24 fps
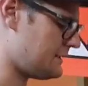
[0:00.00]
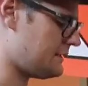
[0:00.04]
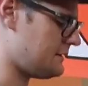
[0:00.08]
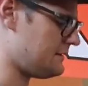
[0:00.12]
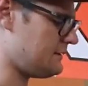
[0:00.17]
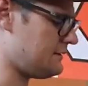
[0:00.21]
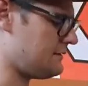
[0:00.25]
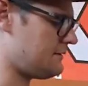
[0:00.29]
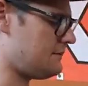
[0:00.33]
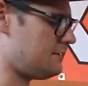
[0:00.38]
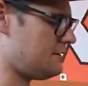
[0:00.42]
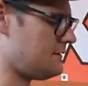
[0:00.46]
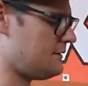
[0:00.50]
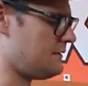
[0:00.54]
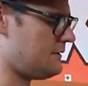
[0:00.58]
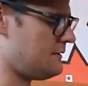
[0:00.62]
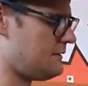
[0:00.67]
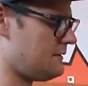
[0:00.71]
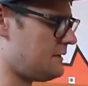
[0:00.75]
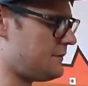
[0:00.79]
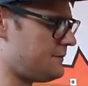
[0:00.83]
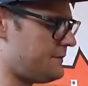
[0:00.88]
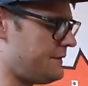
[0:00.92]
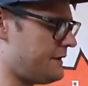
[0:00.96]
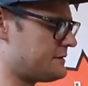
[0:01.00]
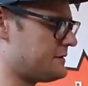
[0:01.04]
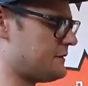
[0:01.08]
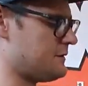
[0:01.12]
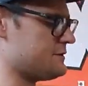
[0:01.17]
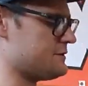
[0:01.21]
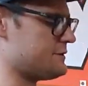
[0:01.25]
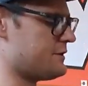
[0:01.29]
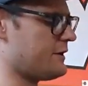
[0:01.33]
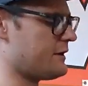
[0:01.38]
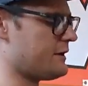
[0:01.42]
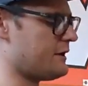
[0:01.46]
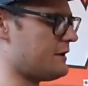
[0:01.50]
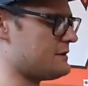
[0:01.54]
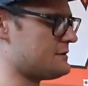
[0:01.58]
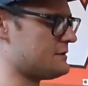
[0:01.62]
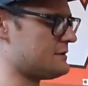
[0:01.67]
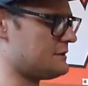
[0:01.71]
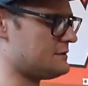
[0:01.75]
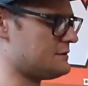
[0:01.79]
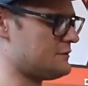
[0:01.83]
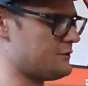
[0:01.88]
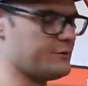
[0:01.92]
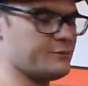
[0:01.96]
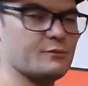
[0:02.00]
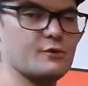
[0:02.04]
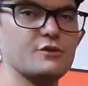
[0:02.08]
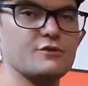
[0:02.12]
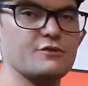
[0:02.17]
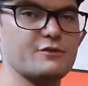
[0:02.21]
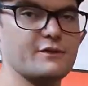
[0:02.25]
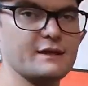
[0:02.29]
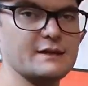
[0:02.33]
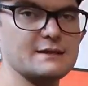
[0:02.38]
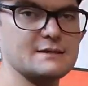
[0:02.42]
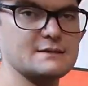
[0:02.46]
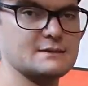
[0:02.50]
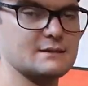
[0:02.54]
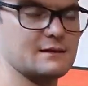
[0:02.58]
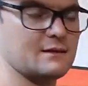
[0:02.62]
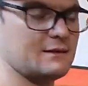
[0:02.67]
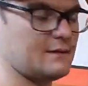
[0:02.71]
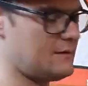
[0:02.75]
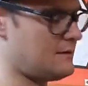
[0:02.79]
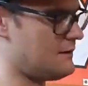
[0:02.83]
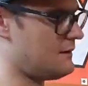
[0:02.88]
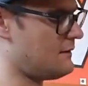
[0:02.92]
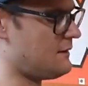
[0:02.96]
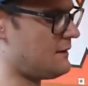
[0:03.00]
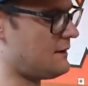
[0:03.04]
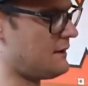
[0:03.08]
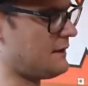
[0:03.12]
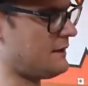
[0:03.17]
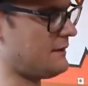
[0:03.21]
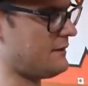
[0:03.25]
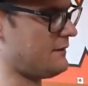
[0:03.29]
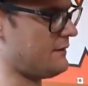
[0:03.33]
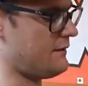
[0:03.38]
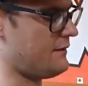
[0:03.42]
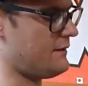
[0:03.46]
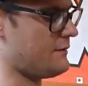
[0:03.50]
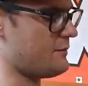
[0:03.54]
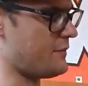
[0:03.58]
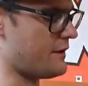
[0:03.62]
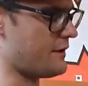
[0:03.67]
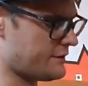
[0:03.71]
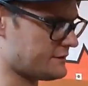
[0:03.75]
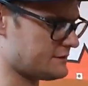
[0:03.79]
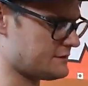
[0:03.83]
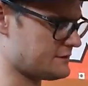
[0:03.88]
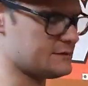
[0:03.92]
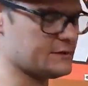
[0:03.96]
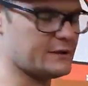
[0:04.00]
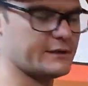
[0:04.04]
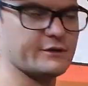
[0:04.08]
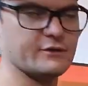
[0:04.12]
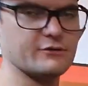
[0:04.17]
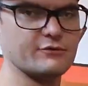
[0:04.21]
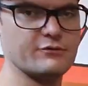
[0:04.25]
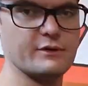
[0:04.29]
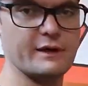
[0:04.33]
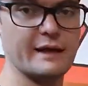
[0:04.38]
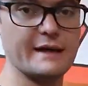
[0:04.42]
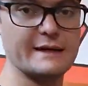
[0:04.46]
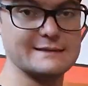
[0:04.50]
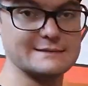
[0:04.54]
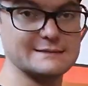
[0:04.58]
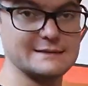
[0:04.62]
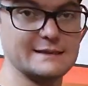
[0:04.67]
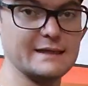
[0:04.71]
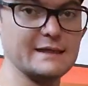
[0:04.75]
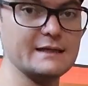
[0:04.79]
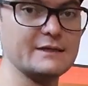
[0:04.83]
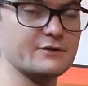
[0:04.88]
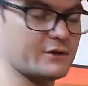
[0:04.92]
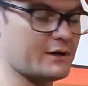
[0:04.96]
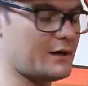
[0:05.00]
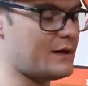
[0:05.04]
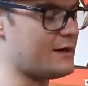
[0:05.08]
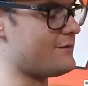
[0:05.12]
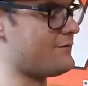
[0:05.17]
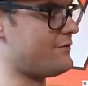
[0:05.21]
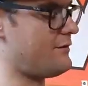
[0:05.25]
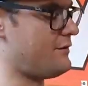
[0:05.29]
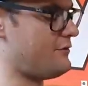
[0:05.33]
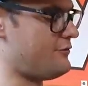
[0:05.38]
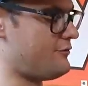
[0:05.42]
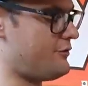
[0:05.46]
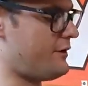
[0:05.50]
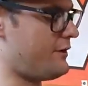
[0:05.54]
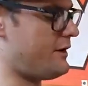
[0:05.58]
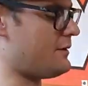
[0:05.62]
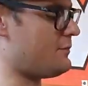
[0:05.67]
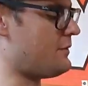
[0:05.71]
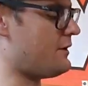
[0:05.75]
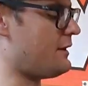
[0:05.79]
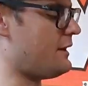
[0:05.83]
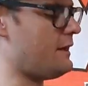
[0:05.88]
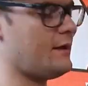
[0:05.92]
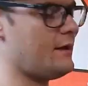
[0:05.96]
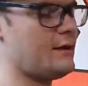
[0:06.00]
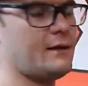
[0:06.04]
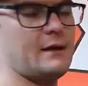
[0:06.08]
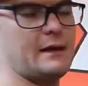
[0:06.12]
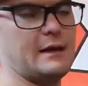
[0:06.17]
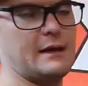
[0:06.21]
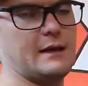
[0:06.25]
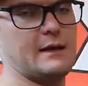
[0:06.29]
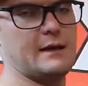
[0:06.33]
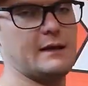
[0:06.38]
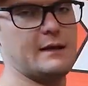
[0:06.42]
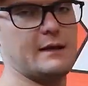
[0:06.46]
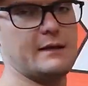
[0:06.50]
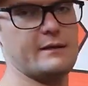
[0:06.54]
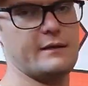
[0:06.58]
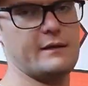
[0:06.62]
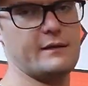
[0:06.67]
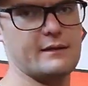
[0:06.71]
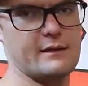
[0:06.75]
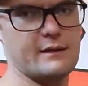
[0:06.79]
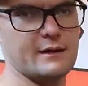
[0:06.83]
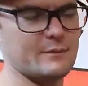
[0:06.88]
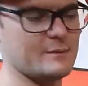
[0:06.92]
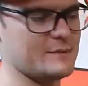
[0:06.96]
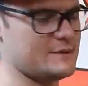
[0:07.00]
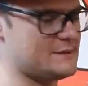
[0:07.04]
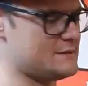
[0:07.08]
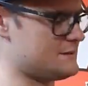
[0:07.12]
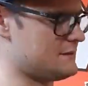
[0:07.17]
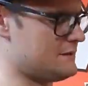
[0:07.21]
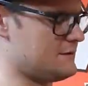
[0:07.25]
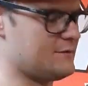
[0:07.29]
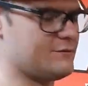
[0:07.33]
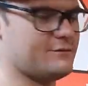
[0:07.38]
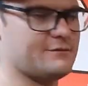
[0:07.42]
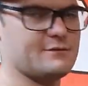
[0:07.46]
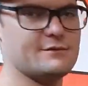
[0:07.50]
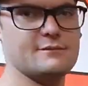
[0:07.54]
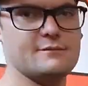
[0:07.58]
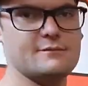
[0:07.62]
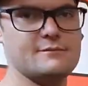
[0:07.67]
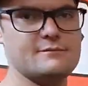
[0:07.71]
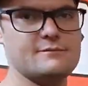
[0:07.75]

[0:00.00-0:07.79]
And up next I'll show you guys how to remove this, and then the bearings inside your XD drive free-up body, and then the hub itself.